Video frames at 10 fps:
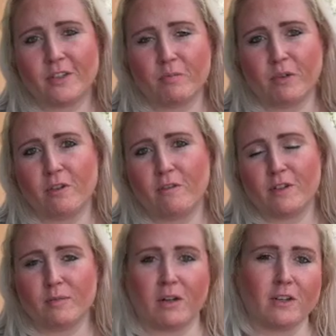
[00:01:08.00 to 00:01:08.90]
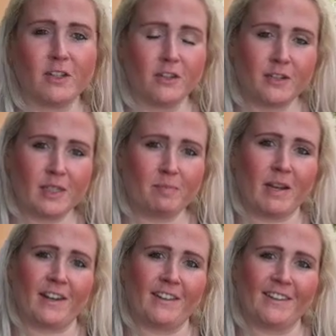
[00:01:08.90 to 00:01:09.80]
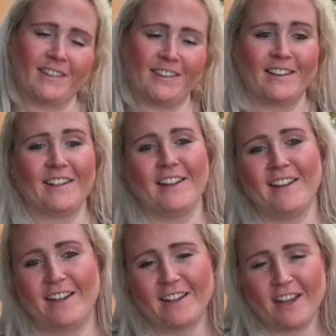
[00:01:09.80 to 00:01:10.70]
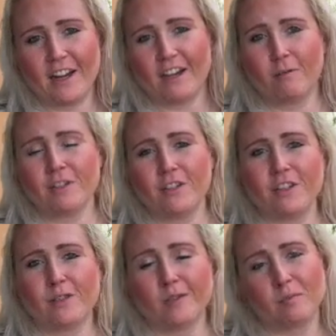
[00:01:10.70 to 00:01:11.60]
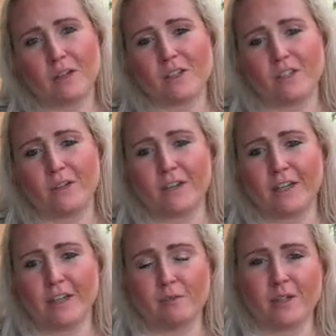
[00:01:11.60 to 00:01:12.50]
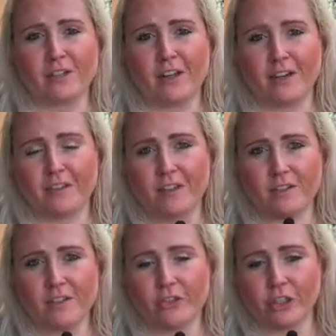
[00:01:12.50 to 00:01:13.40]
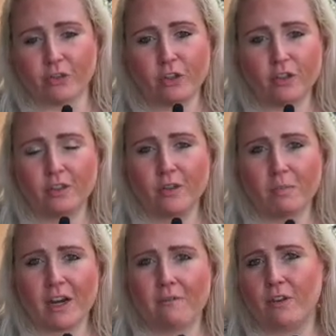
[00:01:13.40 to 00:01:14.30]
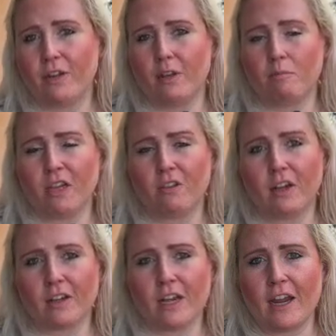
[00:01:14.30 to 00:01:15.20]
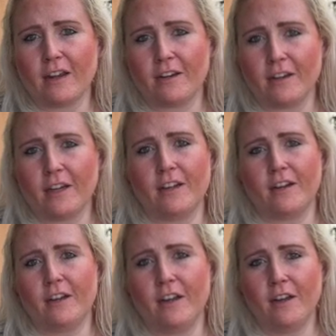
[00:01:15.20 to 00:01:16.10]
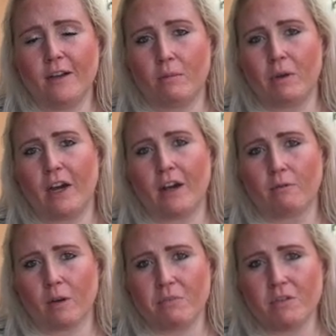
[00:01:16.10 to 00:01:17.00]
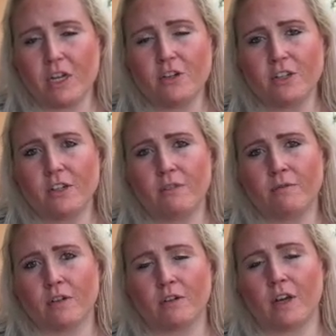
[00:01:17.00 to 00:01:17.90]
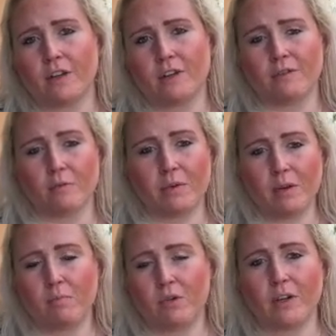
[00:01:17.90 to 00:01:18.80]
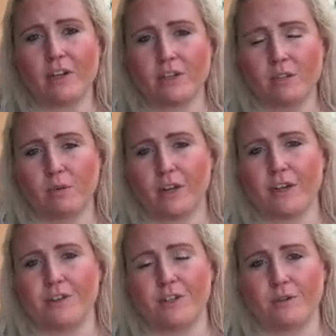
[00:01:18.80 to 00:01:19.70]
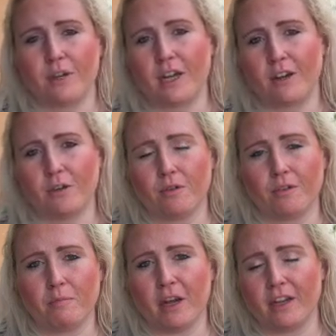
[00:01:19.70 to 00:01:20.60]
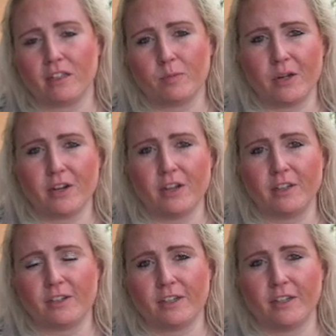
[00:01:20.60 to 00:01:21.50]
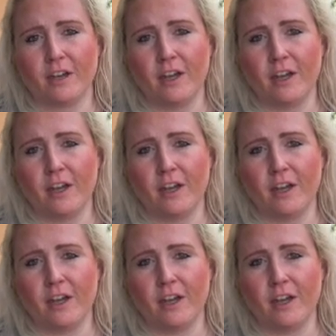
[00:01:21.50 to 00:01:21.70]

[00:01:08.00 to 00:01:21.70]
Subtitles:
move to Barcelona, Spain. It wasn't just for Barcelona, it was a lot of things in general, but I feel like BigLaw can get a bad reputation for a lot of different people. And I just wanted to kind of go through my experience and